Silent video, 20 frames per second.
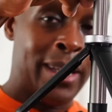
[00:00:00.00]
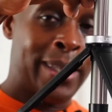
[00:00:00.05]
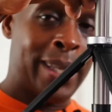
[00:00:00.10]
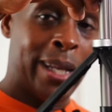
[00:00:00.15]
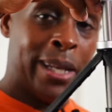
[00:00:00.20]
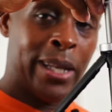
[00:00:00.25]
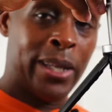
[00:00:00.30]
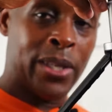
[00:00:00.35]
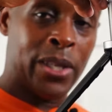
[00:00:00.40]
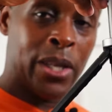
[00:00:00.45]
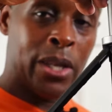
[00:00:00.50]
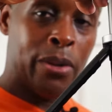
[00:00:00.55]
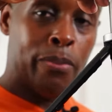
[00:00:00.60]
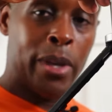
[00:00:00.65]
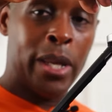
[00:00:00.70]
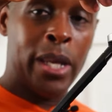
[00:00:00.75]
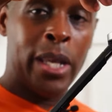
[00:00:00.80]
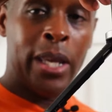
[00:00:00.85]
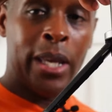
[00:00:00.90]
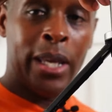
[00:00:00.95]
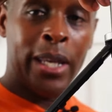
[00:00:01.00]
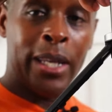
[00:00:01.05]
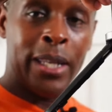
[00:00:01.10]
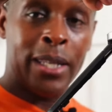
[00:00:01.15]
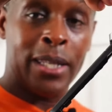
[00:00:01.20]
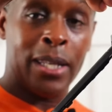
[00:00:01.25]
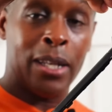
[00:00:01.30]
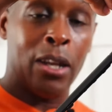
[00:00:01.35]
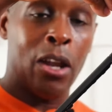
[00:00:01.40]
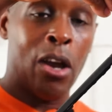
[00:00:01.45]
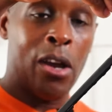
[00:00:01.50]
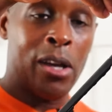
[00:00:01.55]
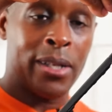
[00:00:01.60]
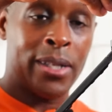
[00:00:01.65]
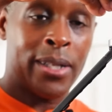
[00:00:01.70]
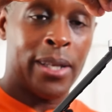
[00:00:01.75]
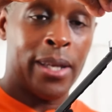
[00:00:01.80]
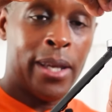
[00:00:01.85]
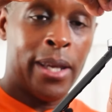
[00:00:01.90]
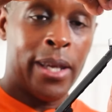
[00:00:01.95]
Telesin Mini. It is
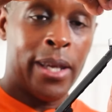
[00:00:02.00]
locked